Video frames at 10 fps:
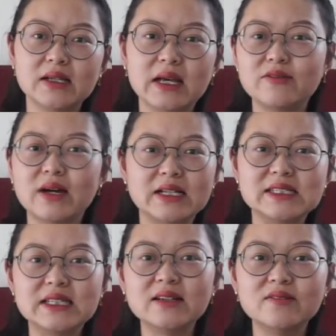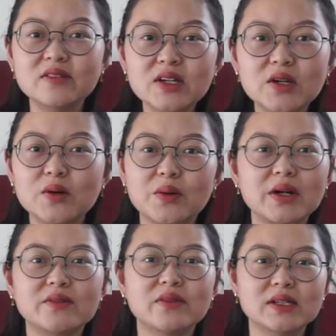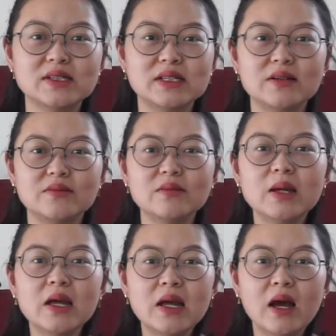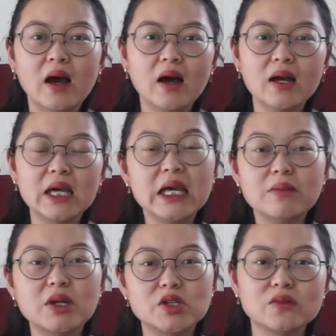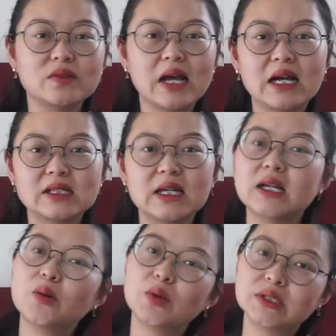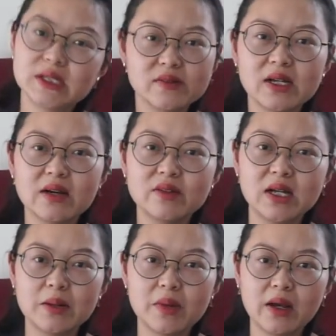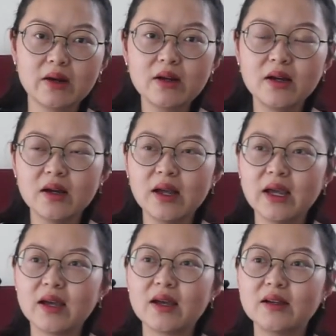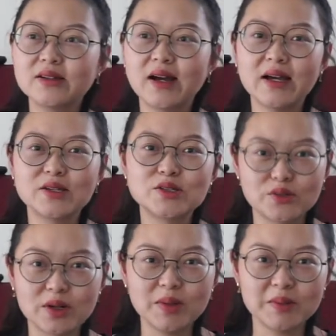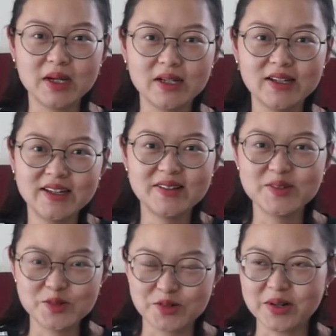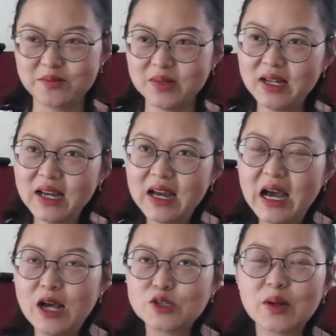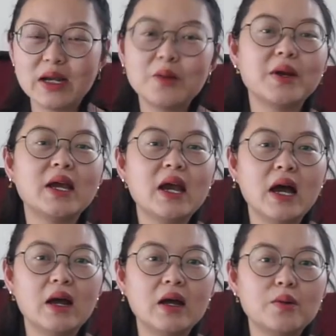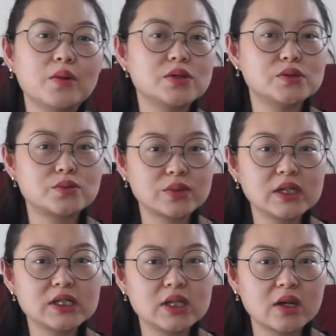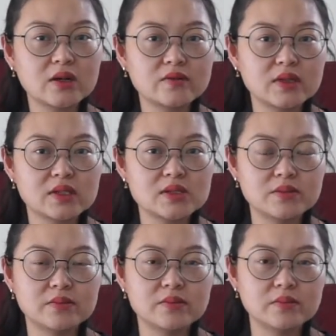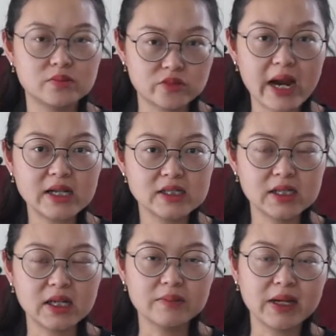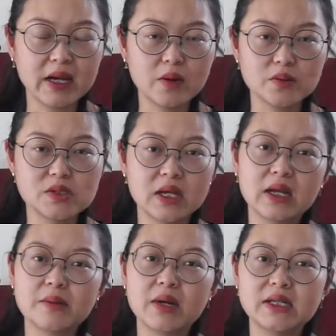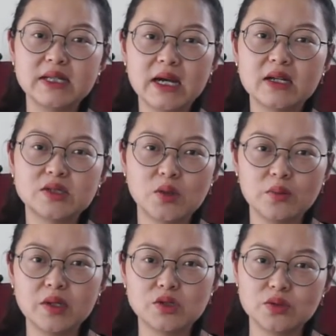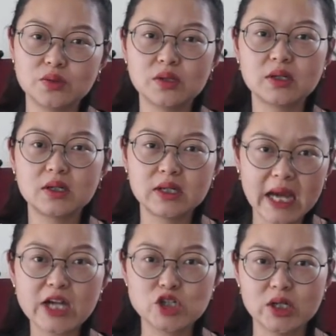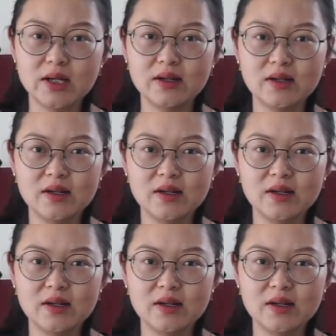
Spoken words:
I see a video, or if I see a image of that, and I would definitely have a nightmare, and I scream in my dream. So anyway, I was really scared of this rat in my house, and my dad told me to catch it.